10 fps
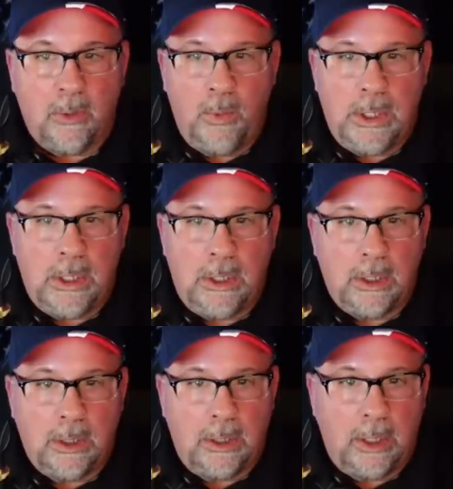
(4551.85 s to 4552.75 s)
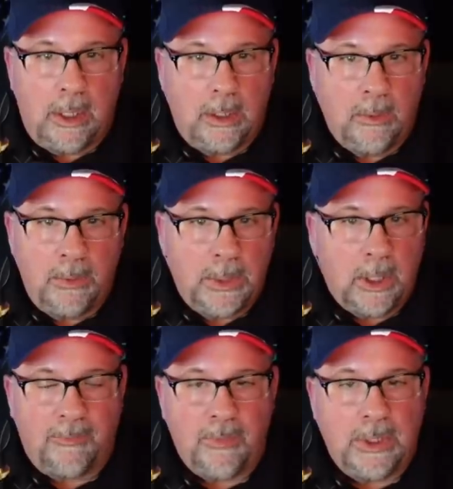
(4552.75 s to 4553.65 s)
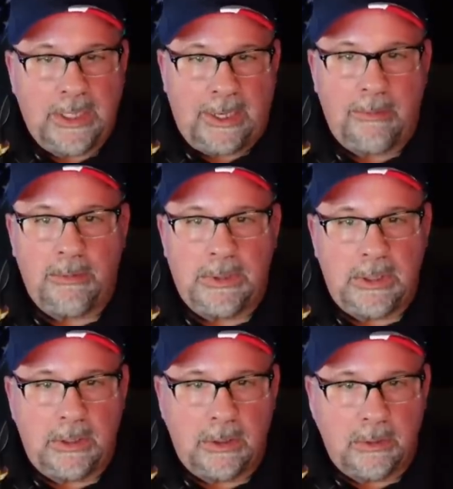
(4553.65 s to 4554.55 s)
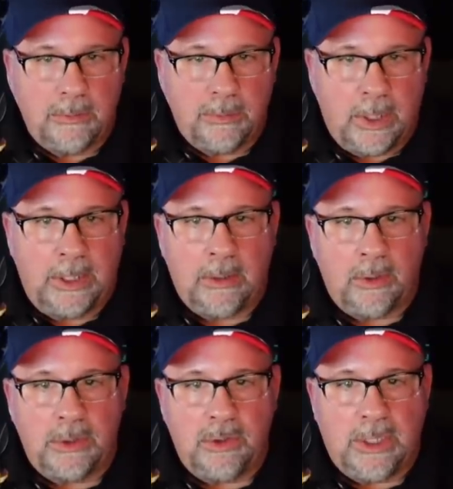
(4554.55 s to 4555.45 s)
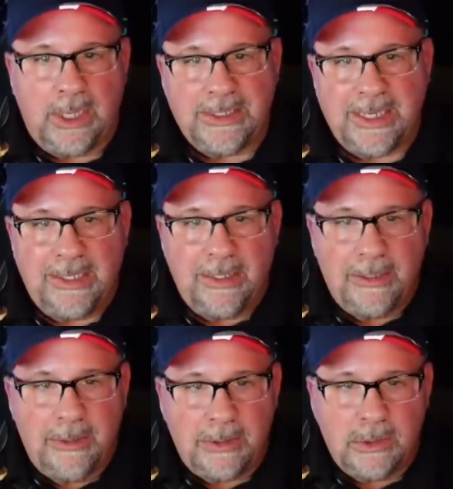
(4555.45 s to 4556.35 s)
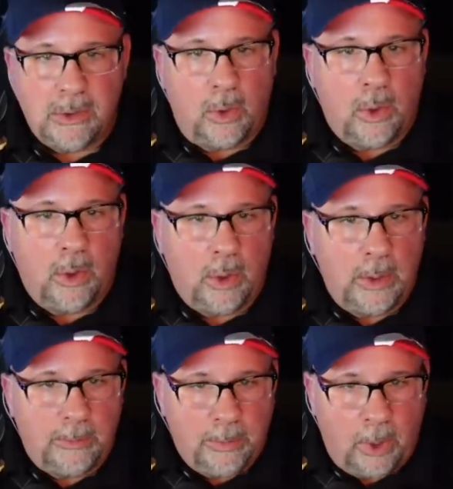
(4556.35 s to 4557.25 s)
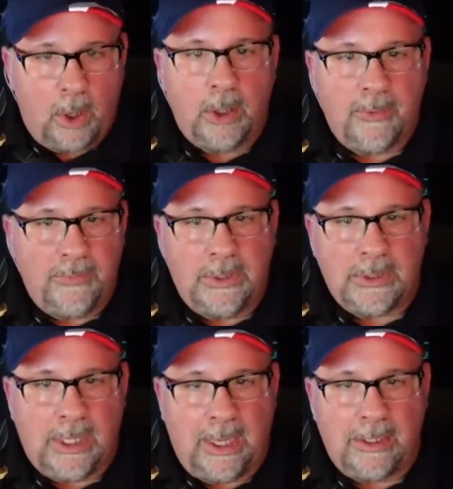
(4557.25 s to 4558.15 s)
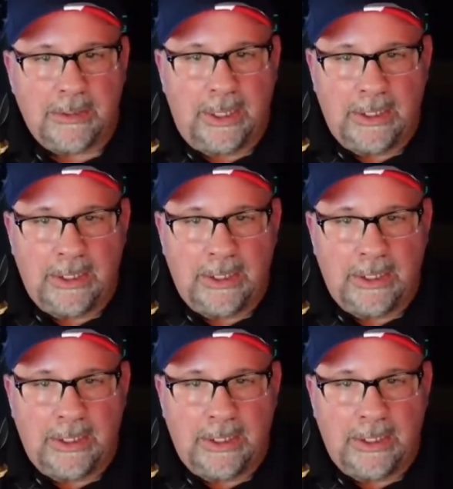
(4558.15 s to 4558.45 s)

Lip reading: When we're covering Gabby Petito, Brian Laundrie case, this is all part of this case.